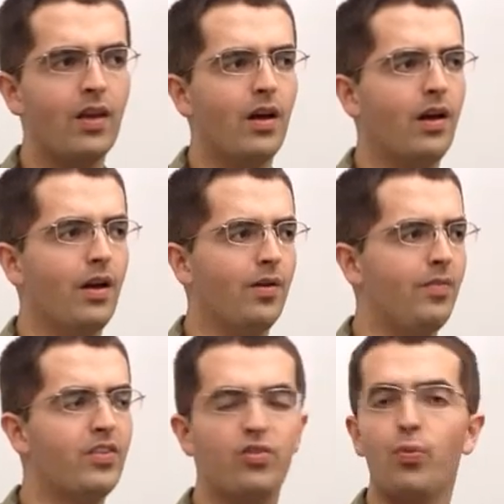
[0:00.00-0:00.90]

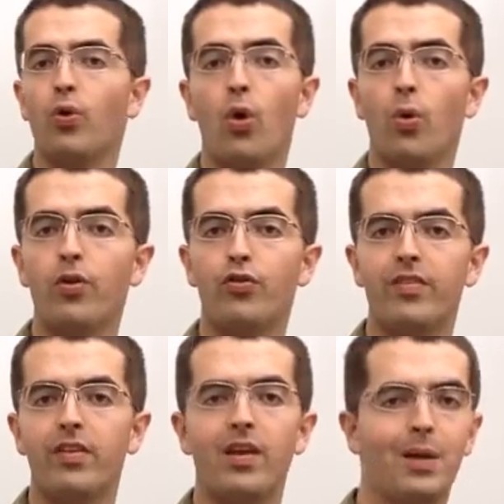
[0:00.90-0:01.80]
This is more horn
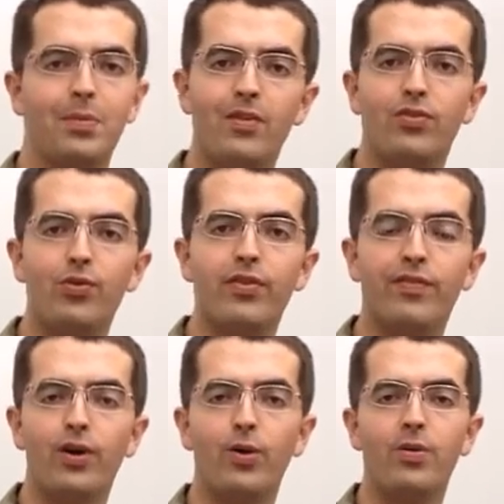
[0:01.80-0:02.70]
driven. I play
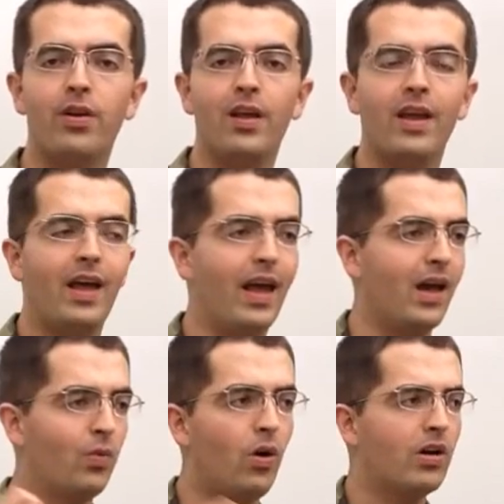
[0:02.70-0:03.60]
sousaphone
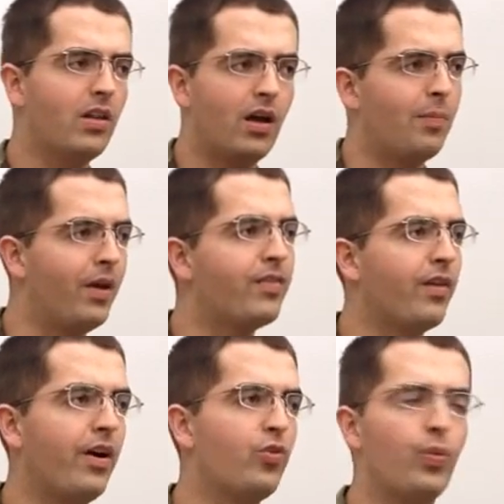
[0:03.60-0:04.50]
and walk a lot of bass
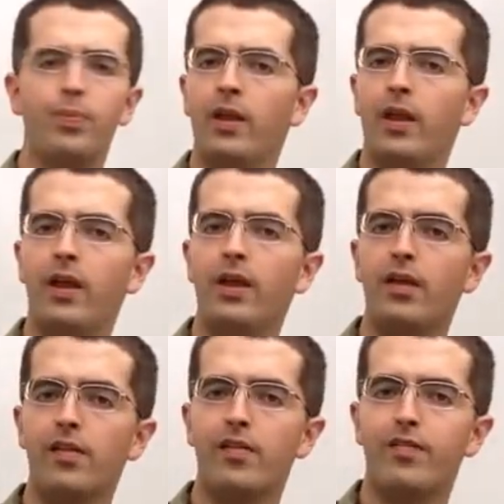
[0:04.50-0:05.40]
lines. We
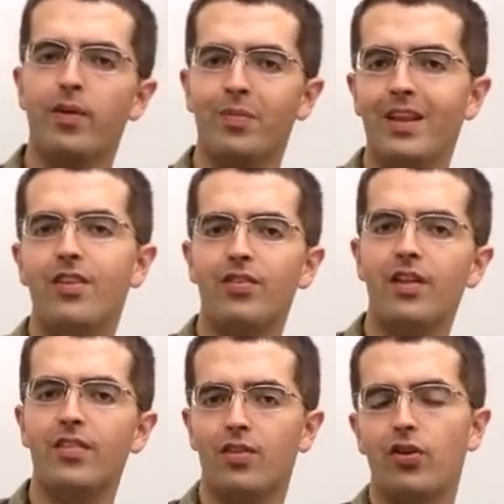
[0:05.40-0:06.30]
play from lead
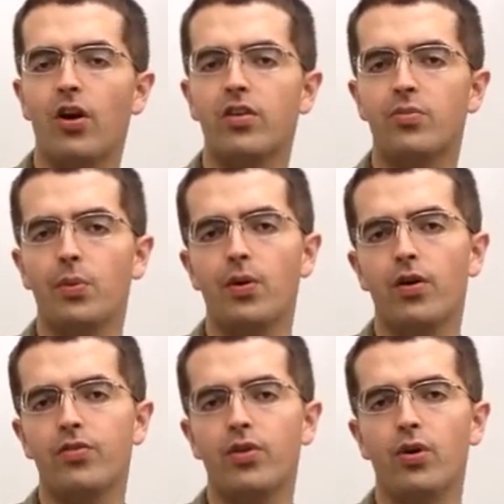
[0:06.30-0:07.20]
sheets and charts, but we
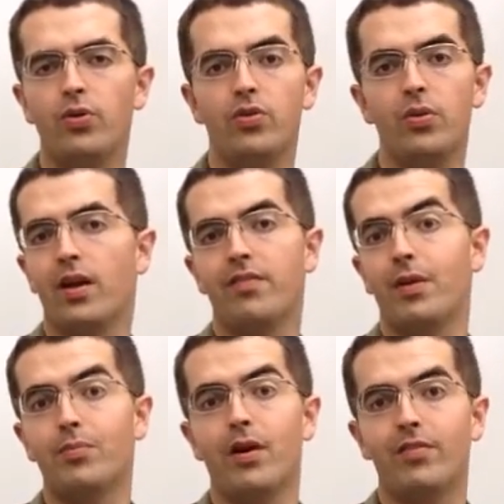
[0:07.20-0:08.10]
also do a lot of
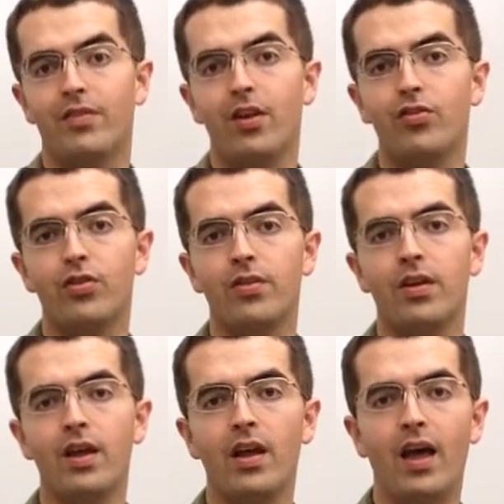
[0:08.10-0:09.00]
improvisation
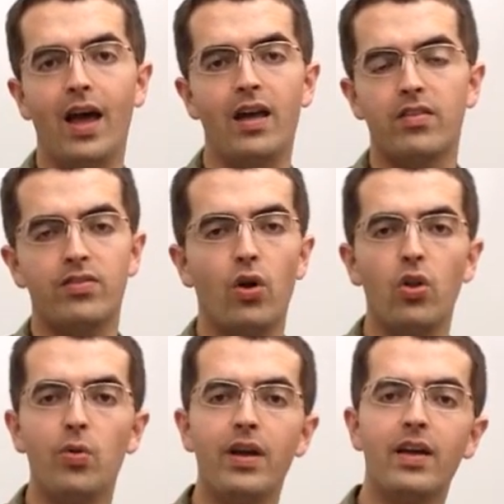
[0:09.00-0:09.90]
and
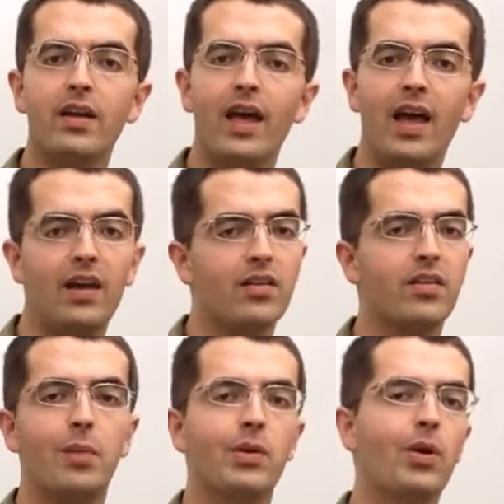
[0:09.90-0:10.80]
soloing and
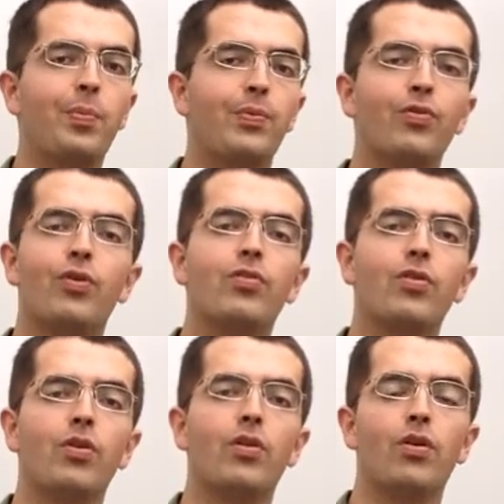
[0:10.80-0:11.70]
coming up with
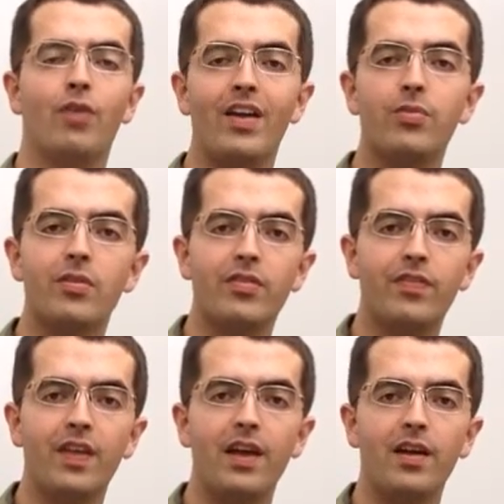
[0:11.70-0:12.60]
original arrangements of
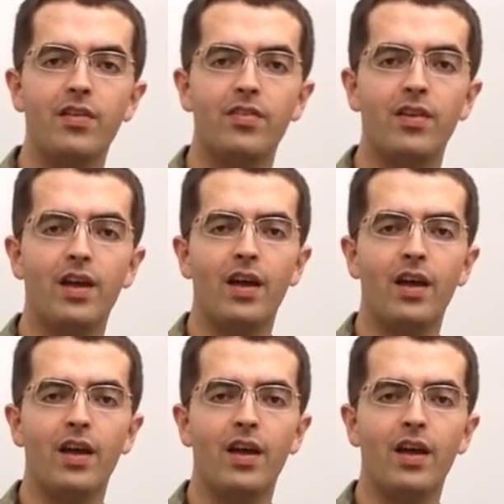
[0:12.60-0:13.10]
things.